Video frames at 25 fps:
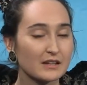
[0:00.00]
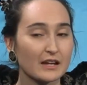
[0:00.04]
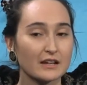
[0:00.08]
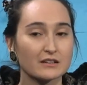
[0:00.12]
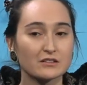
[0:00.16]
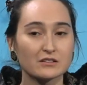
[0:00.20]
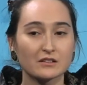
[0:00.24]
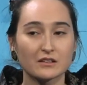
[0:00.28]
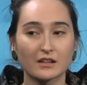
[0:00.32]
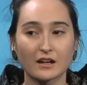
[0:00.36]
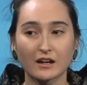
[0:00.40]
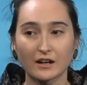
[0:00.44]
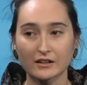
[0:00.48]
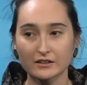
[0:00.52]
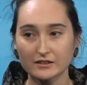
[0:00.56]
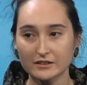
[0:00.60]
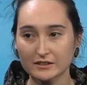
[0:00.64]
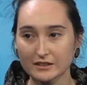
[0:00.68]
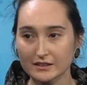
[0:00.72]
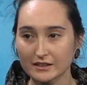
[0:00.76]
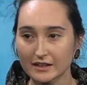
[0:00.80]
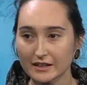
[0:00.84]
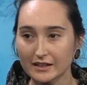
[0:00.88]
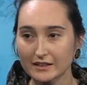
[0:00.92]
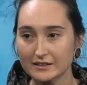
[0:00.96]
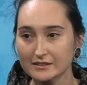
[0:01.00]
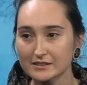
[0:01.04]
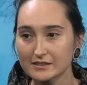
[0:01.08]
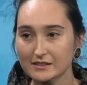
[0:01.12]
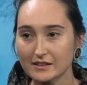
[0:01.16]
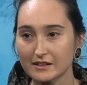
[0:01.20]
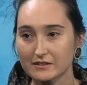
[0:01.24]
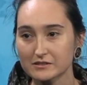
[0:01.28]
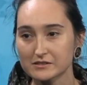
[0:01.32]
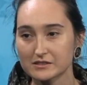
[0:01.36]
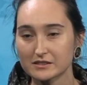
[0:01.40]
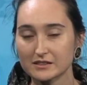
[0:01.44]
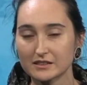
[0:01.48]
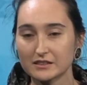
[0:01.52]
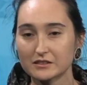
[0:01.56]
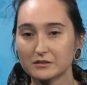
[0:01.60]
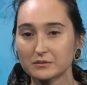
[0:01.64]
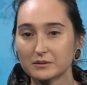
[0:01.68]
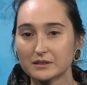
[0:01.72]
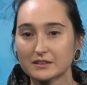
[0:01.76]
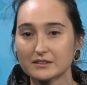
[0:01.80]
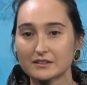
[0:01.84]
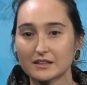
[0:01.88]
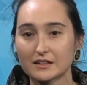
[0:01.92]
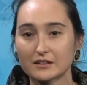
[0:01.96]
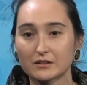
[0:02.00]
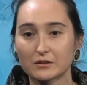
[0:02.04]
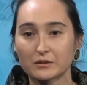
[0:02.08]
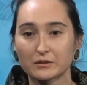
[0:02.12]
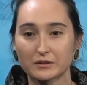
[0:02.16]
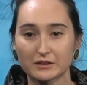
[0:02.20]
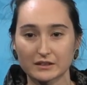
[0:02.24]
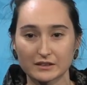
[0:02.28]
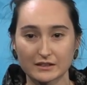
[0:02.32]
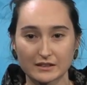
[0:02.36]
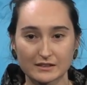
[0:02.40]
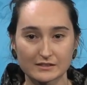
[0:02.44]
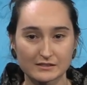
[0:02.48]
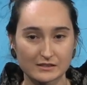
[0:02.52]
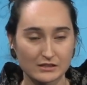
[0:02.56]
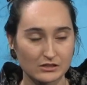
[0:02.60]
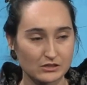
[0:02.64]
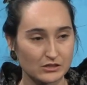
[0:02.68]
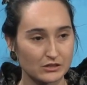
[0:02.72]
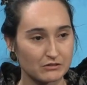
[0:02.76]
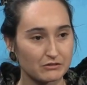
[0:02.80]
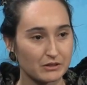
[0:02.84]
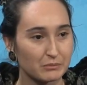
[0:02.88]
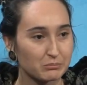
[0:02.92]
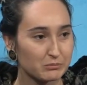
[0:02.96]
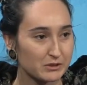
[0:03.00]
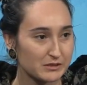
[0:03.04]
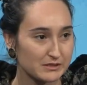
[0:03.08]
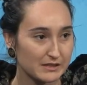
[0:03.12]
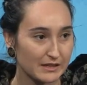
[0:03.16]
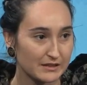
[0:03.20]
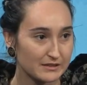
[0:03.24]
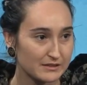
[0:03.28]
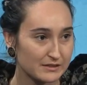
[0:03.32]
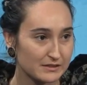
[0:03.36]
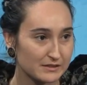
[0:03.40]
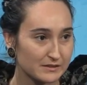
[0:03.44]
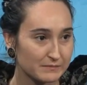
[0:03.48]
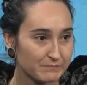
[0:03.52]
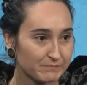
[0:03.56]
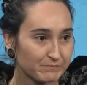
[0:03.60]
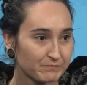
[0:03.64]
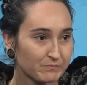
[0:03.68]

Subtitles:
and to the 180,000 Inuit that our organization represents.